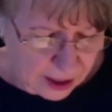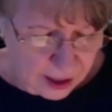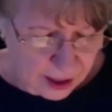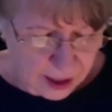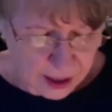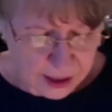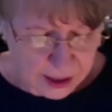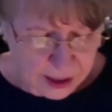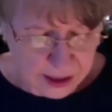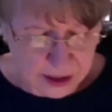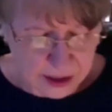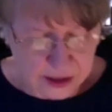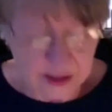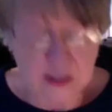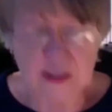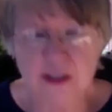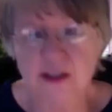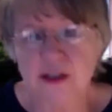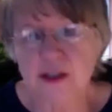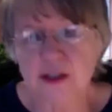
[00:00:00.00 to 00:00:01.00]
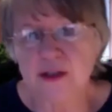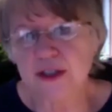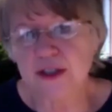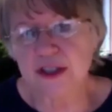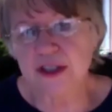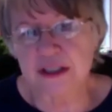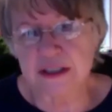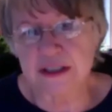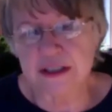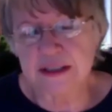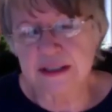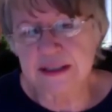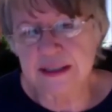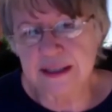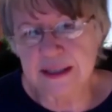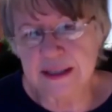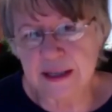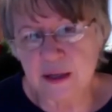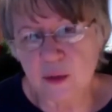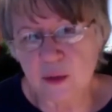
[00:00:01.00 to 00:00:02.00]
In conclusion,
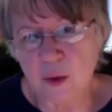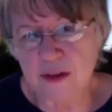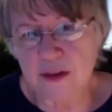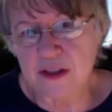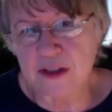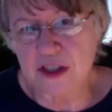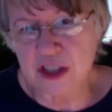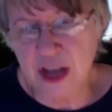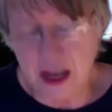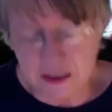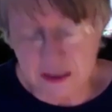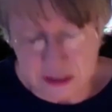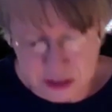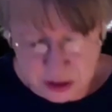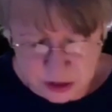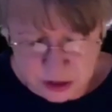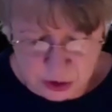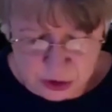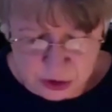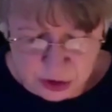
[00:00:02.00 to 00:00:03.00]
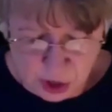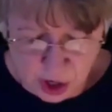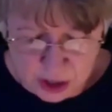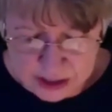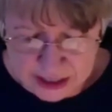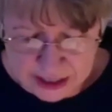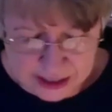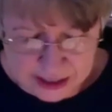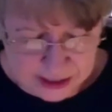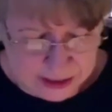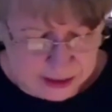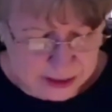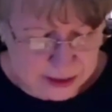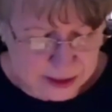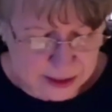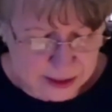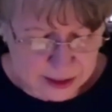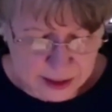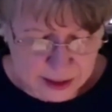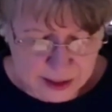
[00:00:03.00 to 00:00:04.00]
while the challenges are daunting
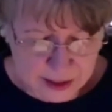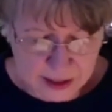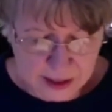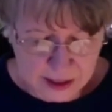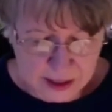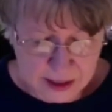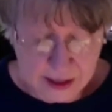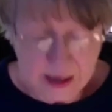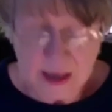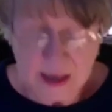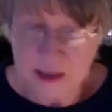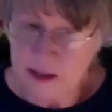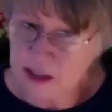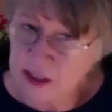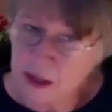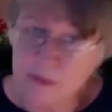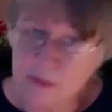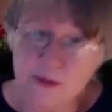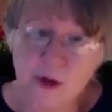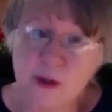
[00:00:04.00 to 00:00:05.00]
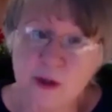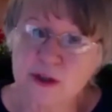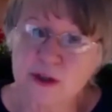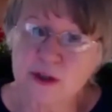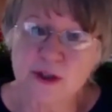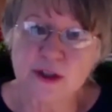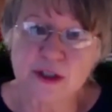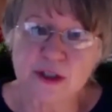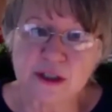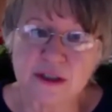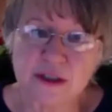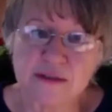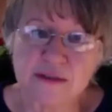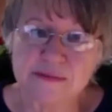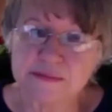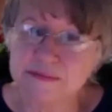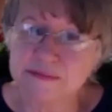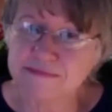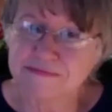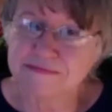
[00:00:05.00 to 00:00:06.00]
and some folks are still
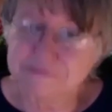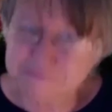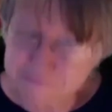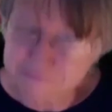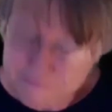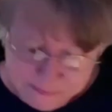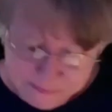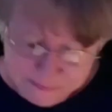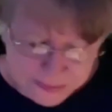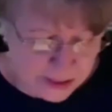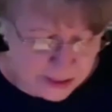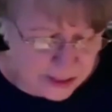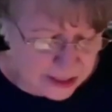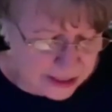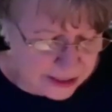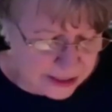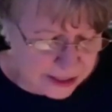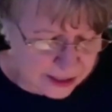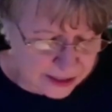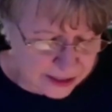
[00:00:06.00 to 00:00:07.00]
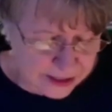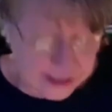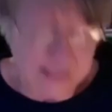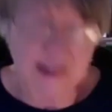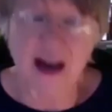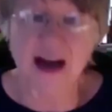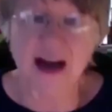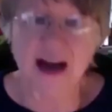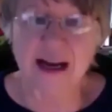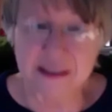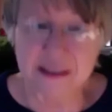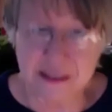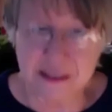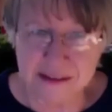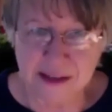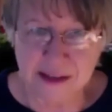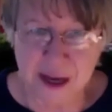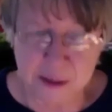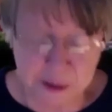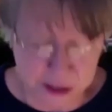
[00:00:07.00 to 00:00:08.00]
in the denying that
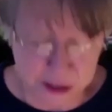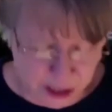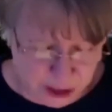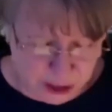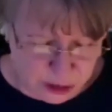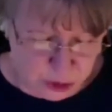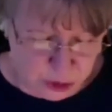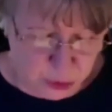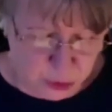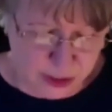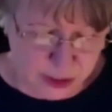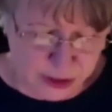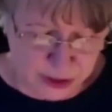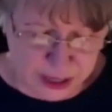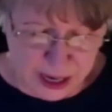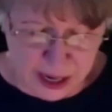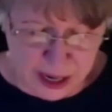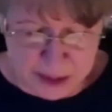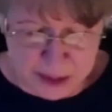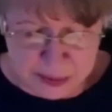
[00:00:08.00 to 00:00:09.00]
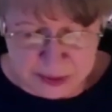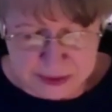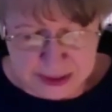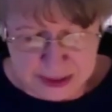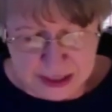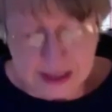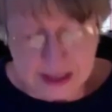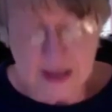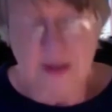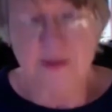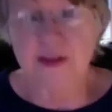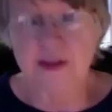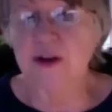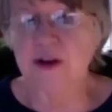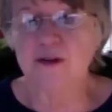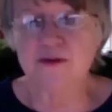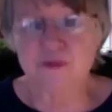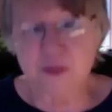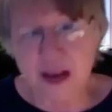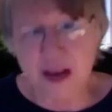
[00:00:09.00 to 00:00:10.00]
climate change is real camp, the
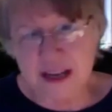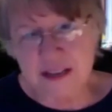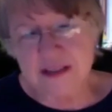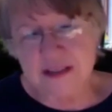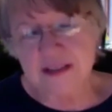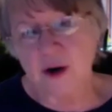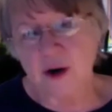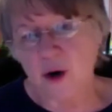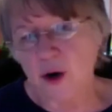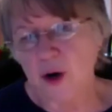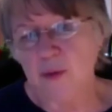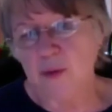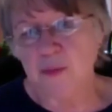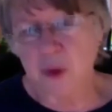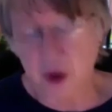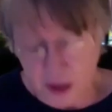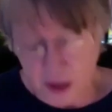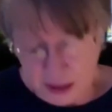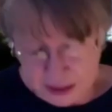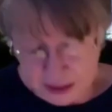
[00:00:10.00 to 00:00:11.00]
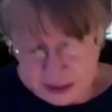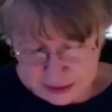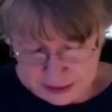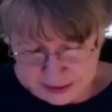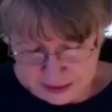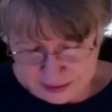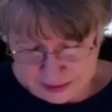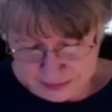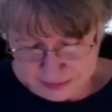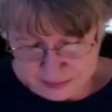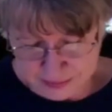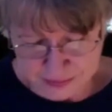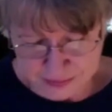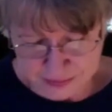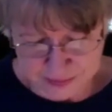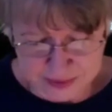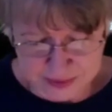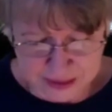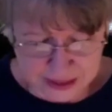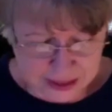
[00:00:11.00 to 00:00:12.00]
effects are upon us
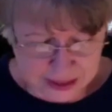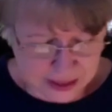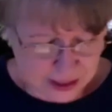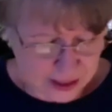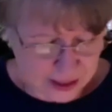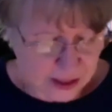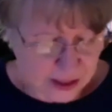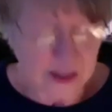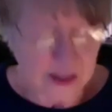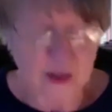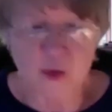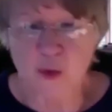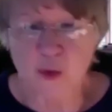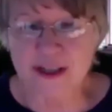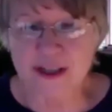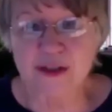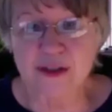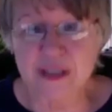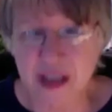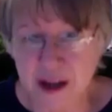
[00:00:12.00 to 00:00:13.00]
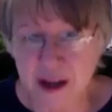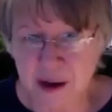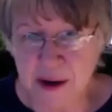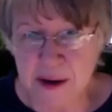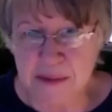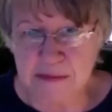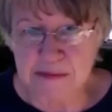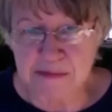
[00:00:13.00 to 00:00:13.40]
in real time.